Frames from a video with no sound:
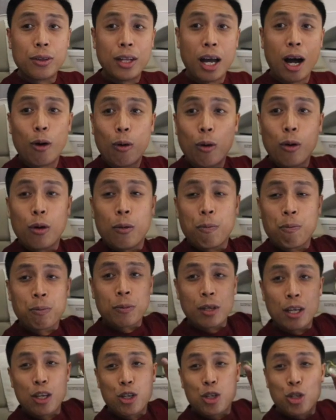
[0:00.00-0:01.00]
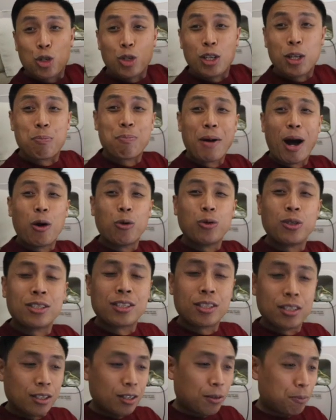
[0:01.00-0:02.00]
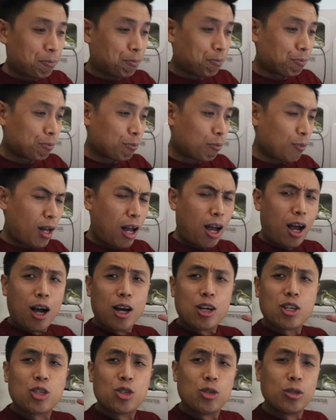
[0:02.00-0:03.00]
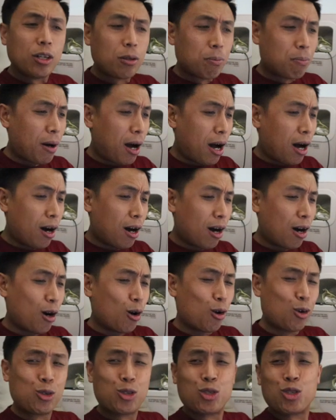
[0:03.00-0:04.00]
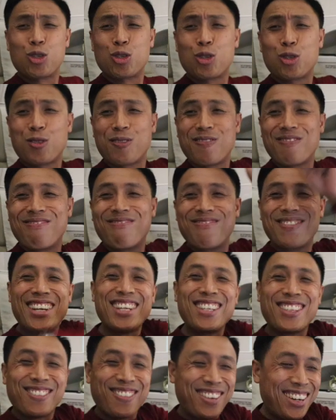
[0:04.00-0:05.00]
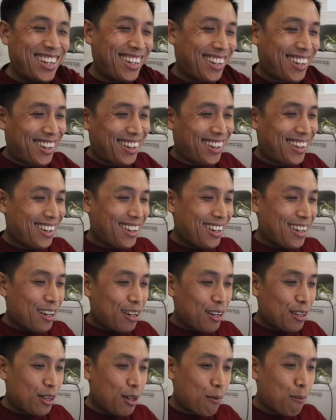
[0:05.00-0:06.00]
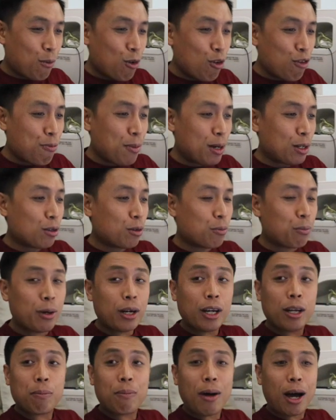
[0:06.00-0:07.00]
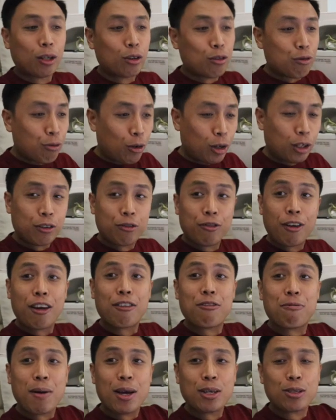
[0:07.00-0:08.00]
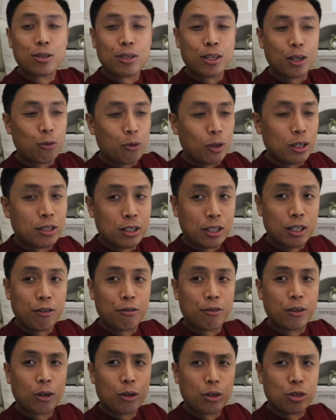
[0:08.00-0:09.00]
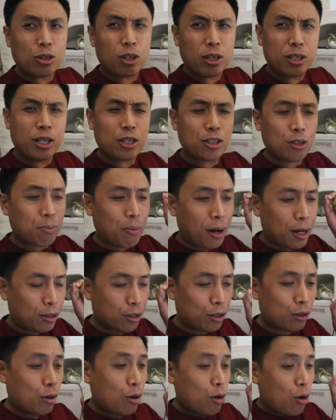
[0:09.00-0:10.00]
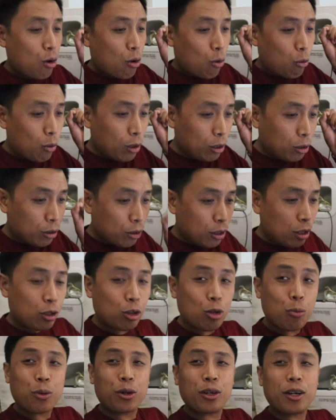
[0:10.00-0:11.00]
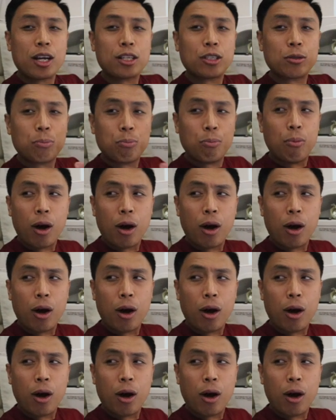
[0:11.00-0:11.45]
Now, should it bounce? Should it bounce this week? The movement could bring it back to 45 pesos, and we'll see if the consolidation pattern will continue to progress.